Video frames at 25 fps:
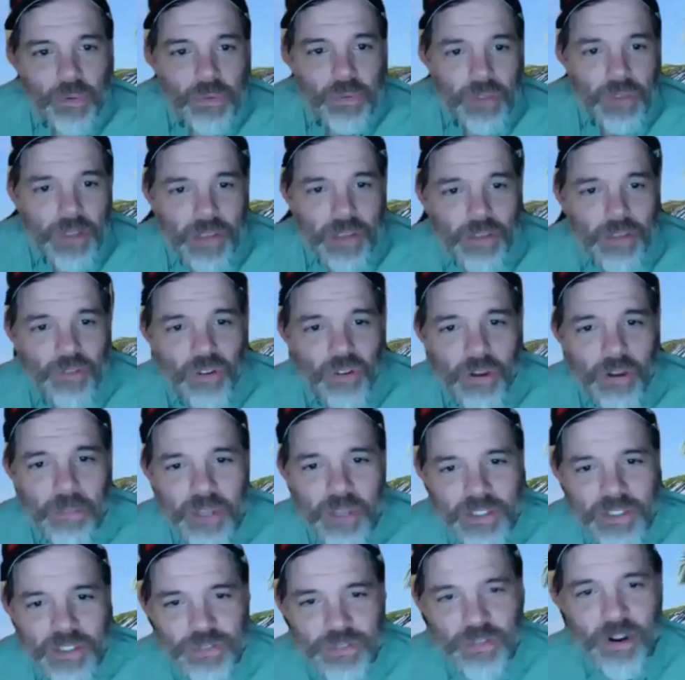Thank you very
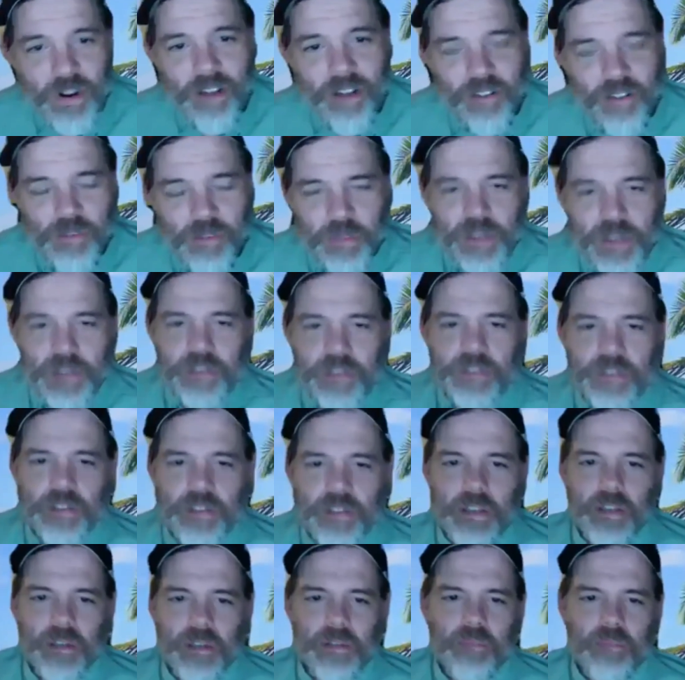much for having me. It's
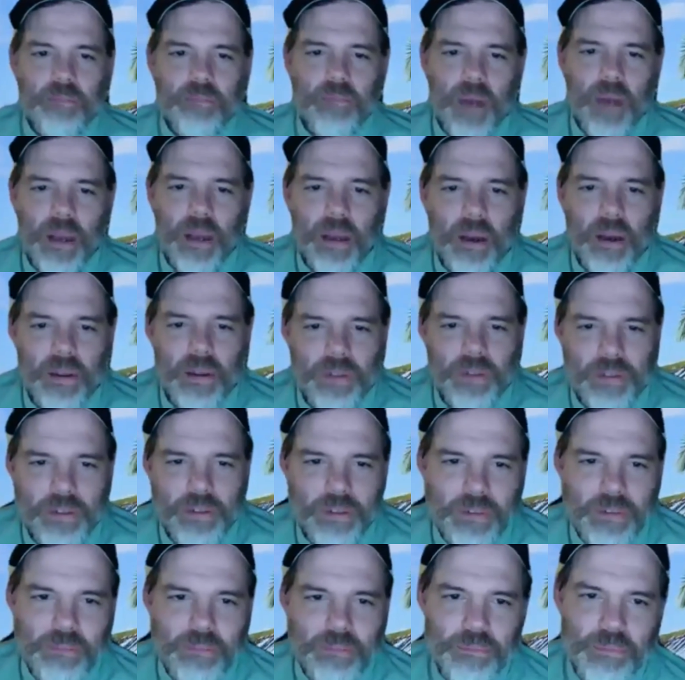my honor
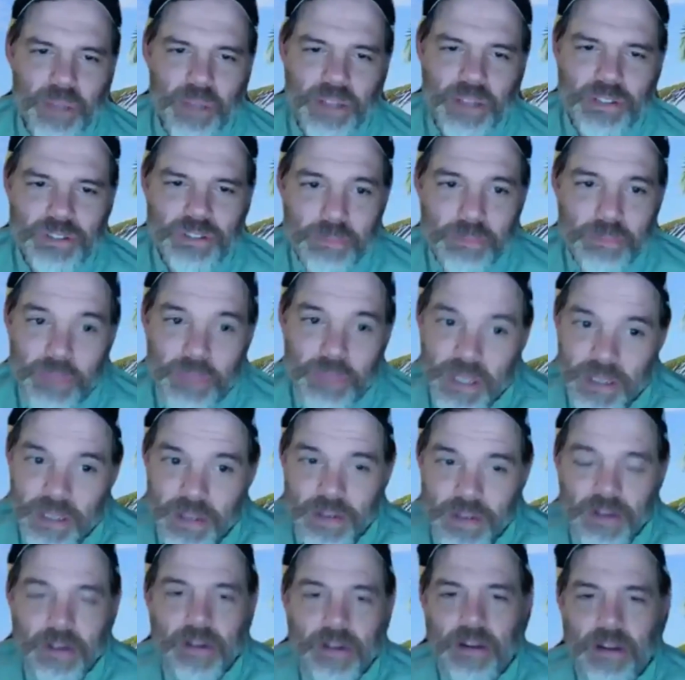and pleasure to be
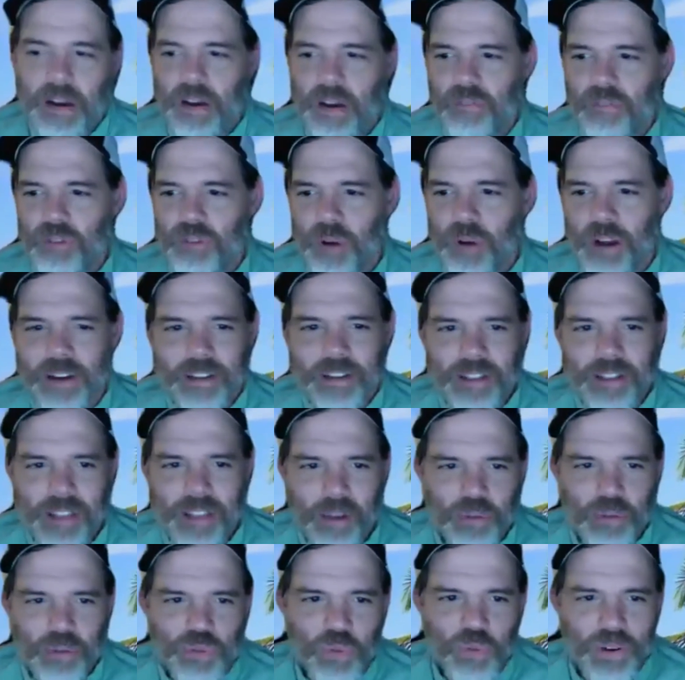here. Veronica,
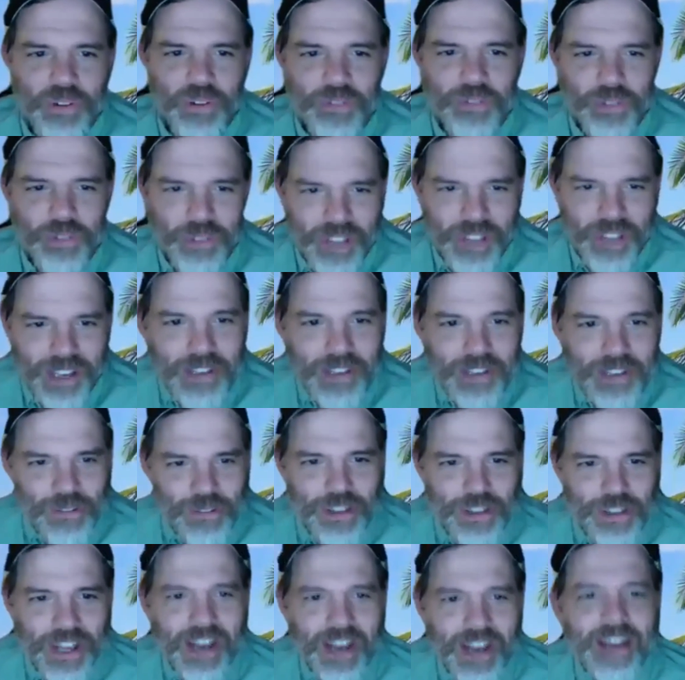that was wonderful. Thank you
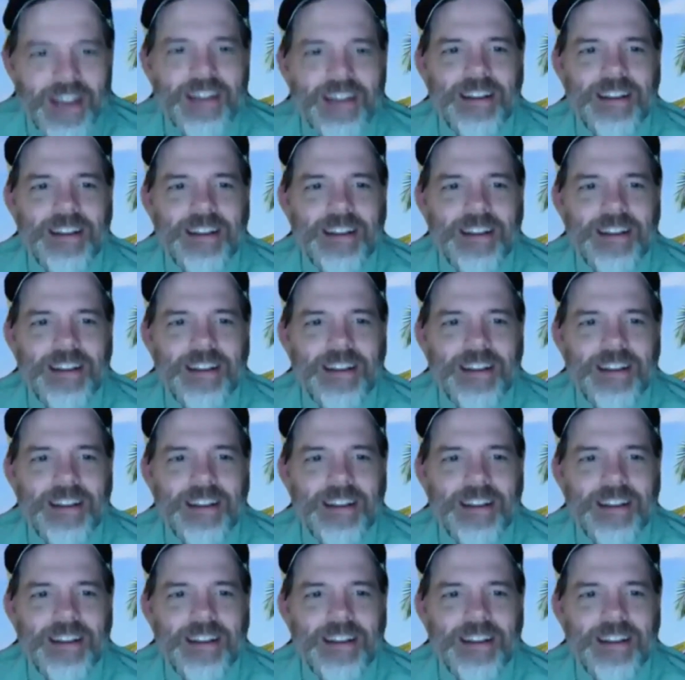for that.